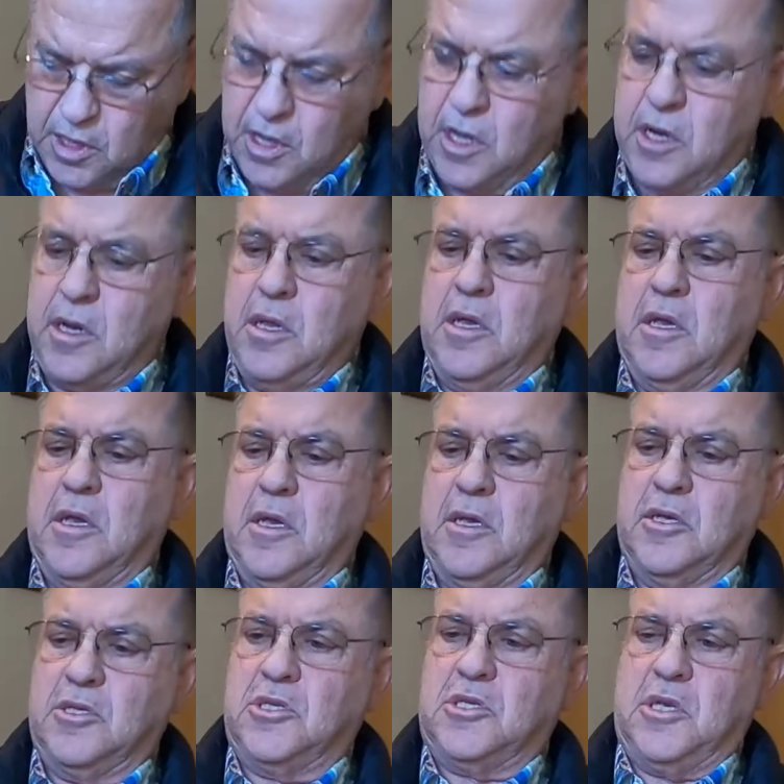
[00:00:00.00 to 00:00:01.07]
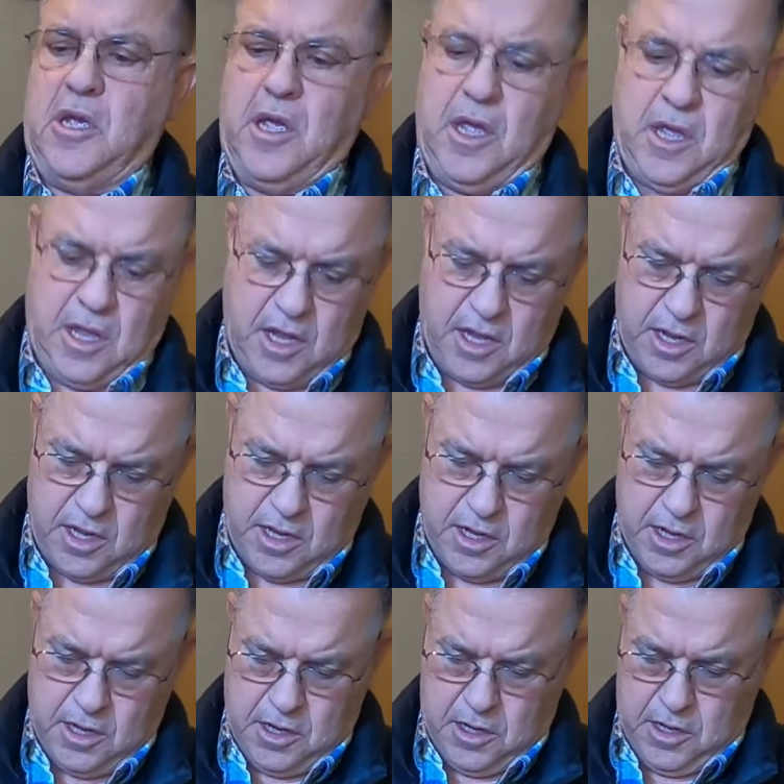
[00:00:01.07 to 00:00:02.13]
it is a
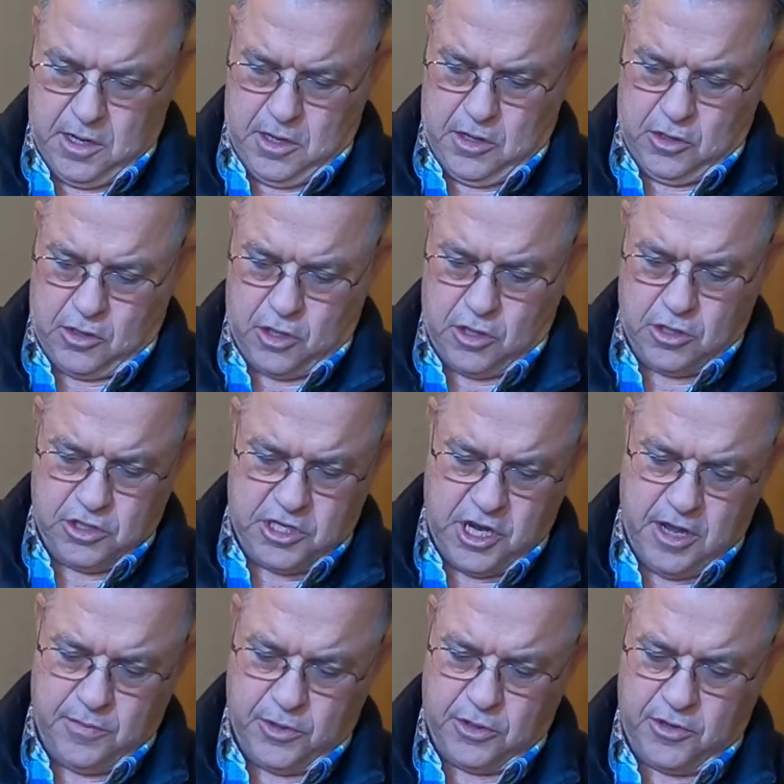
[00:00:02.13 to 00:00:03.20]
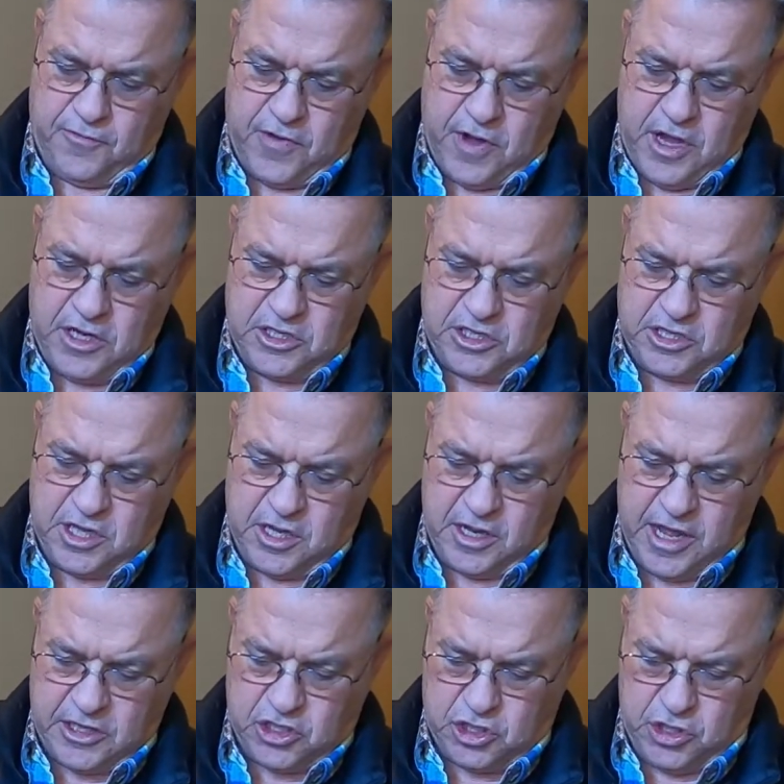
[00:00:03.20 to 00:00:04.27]
turntable device that
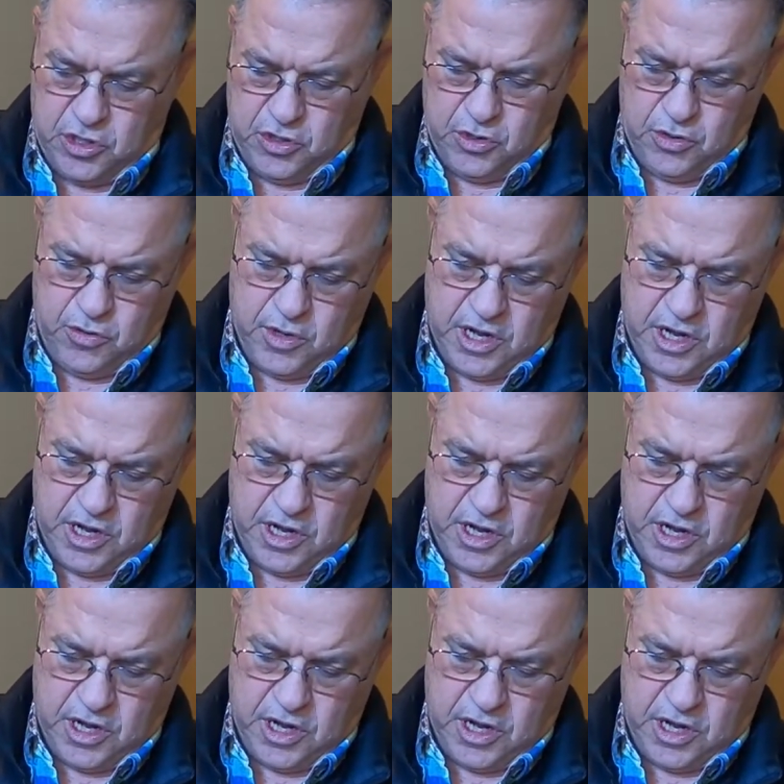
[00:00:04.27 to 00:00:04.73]
lets you